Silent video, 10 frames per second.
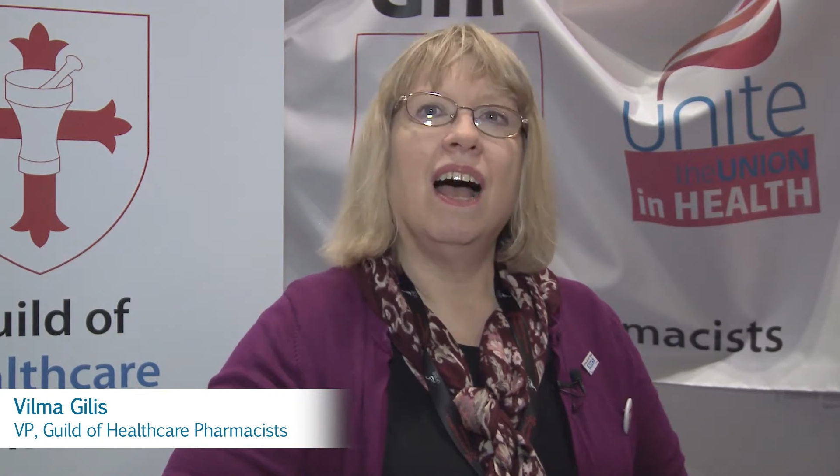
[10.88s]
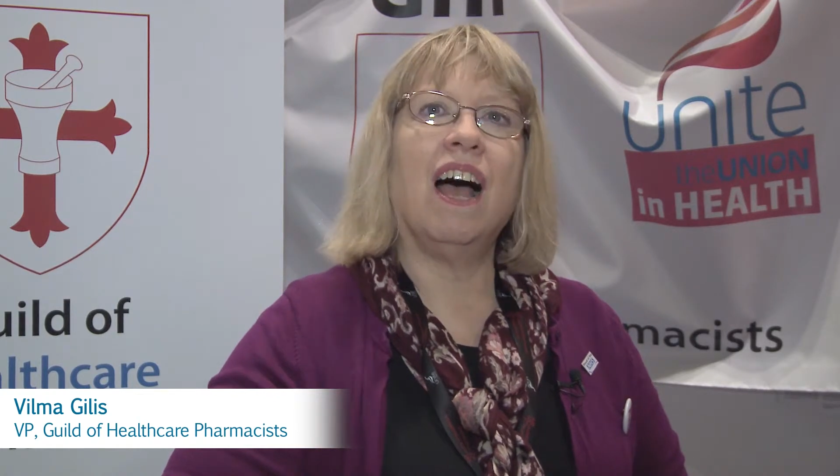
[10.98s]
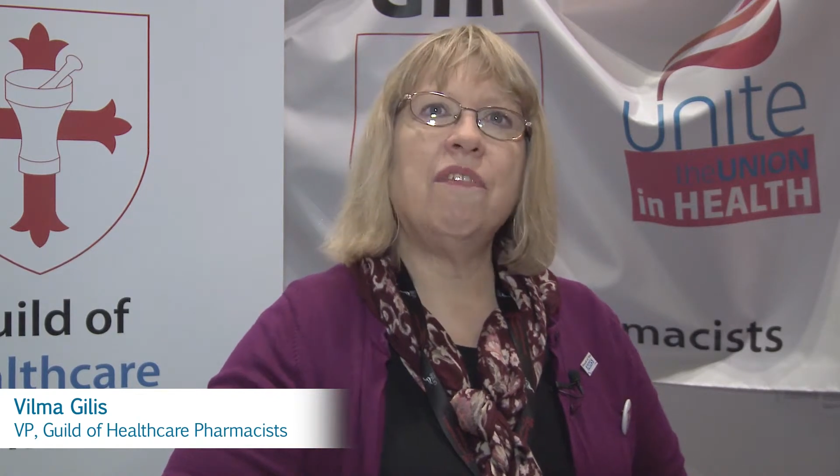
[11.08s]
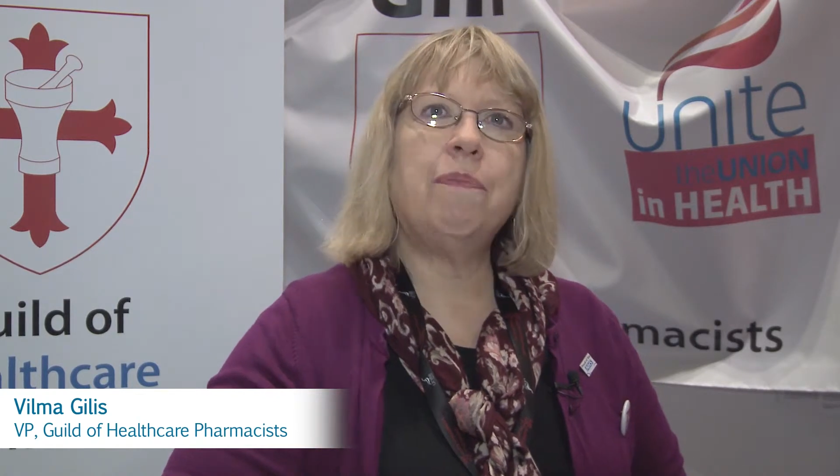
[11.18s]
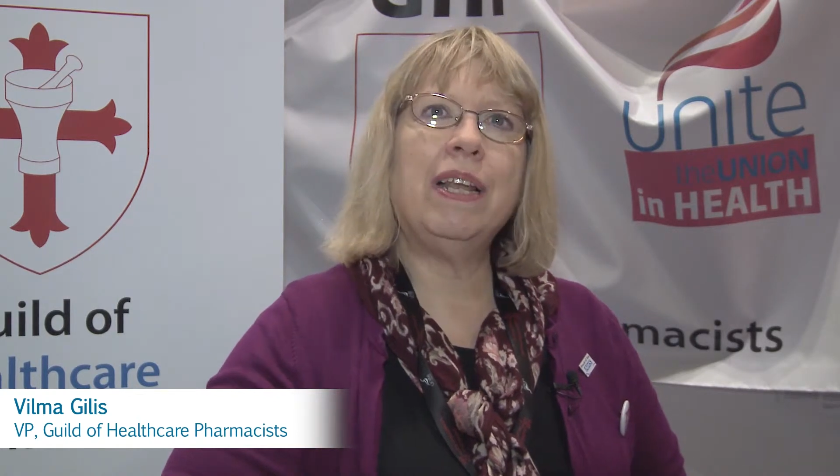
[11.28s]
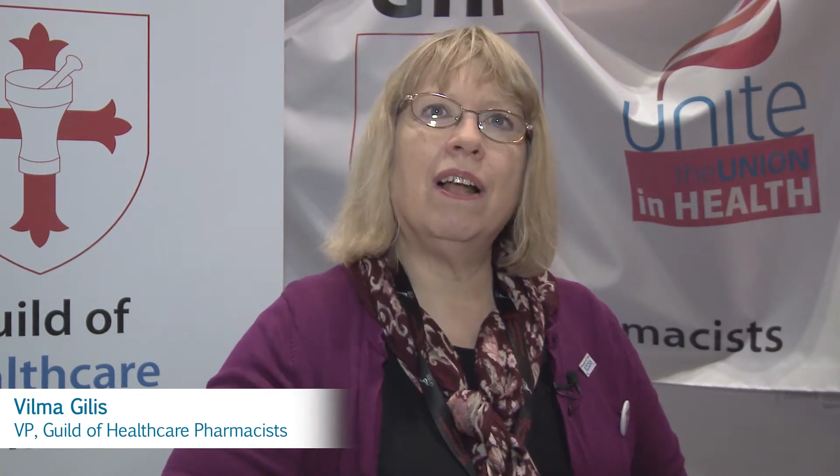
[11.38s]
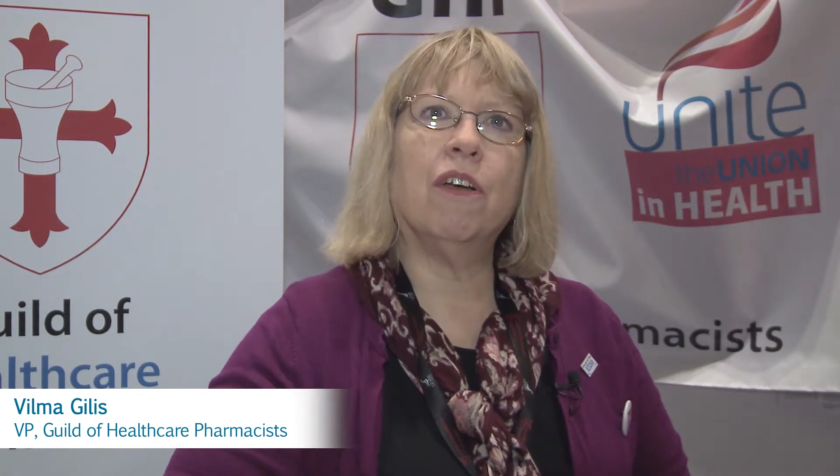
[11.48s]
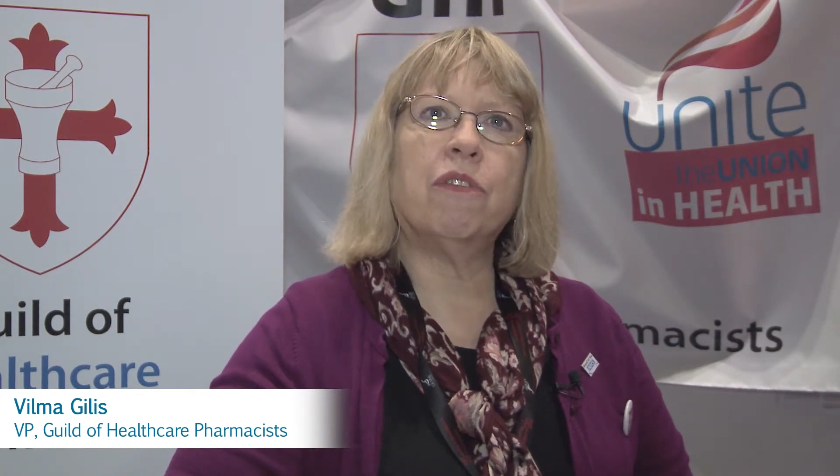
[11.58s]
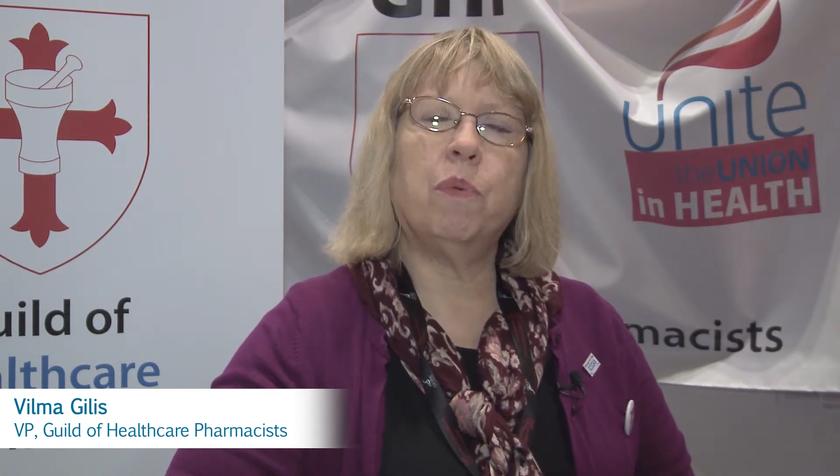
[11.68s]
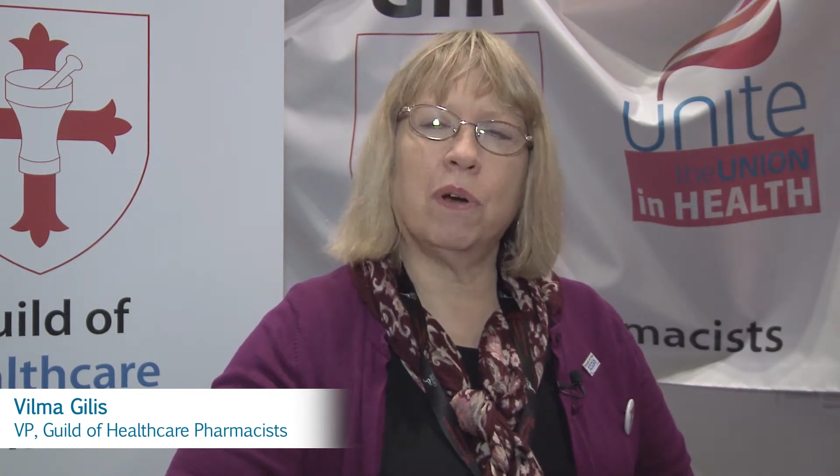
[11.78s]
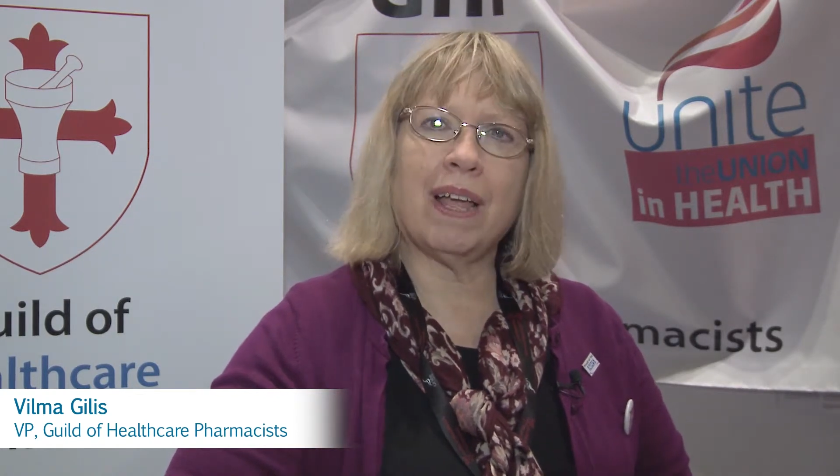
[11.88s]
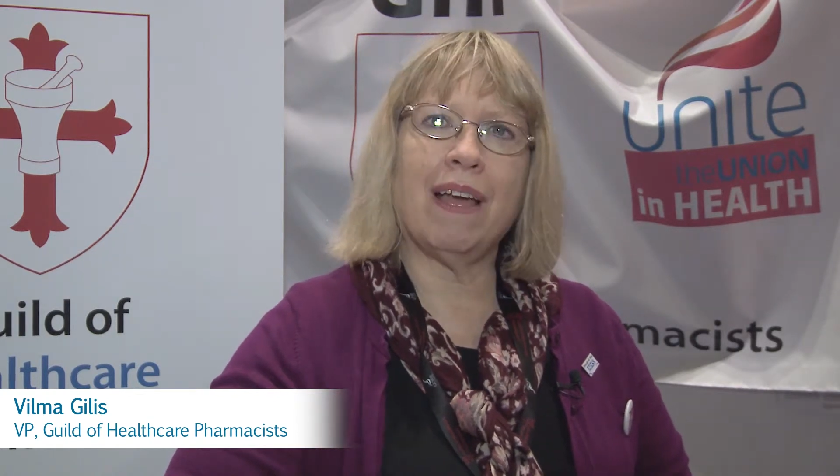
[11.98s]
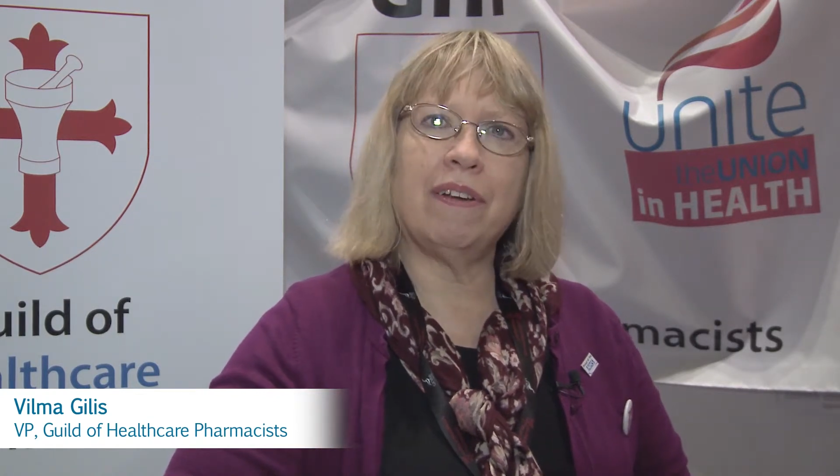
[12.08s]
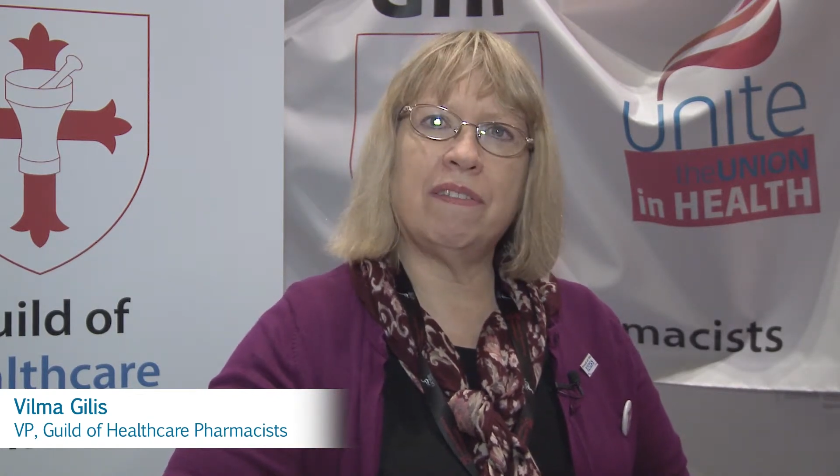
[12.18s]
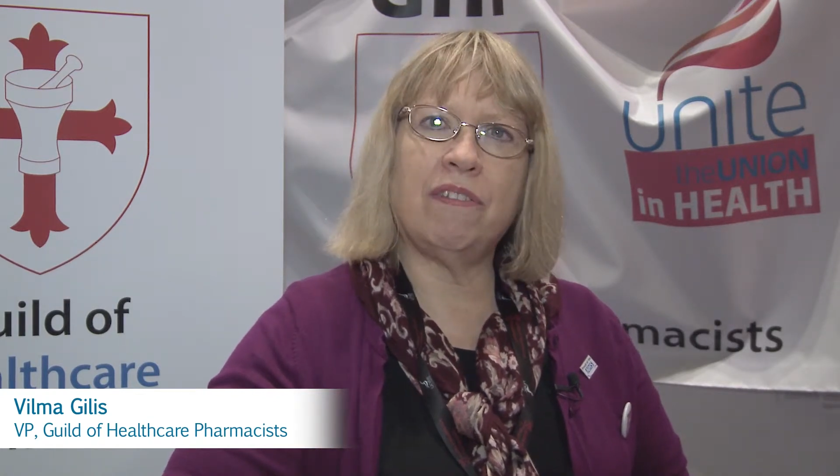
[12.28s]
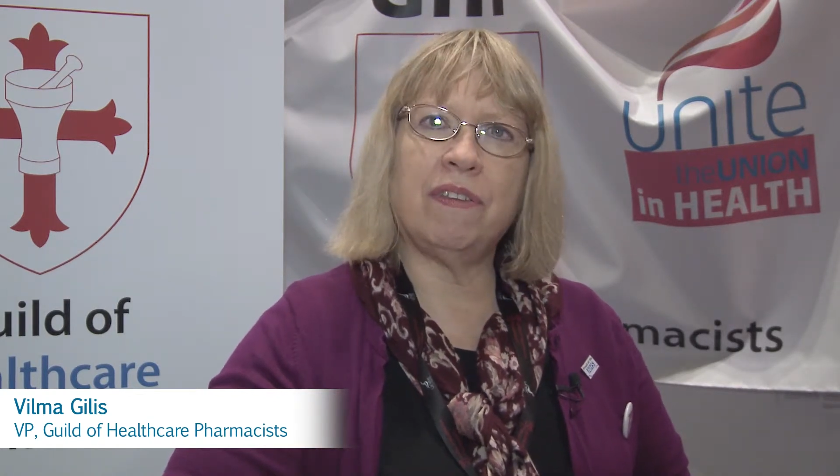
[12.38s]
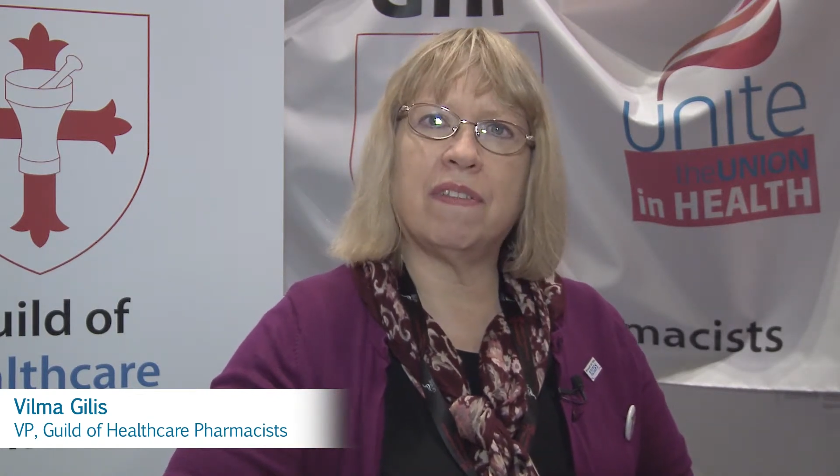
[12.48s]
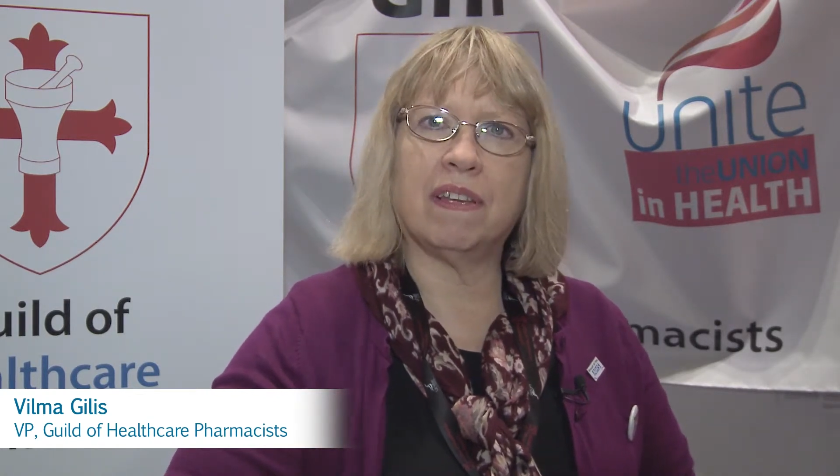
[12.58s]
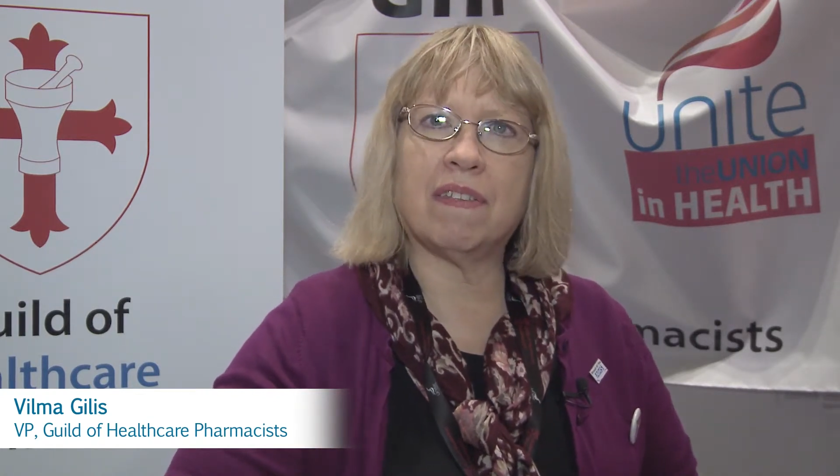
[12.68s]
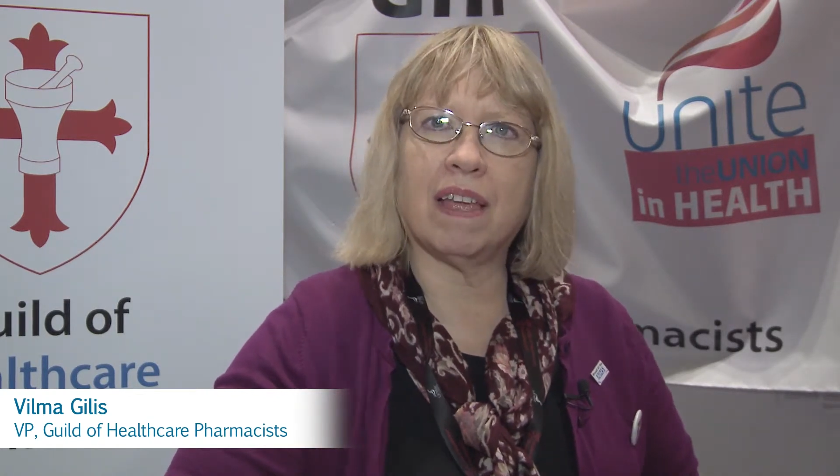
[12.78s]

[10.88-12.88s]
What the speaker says: I've been asked what characteristics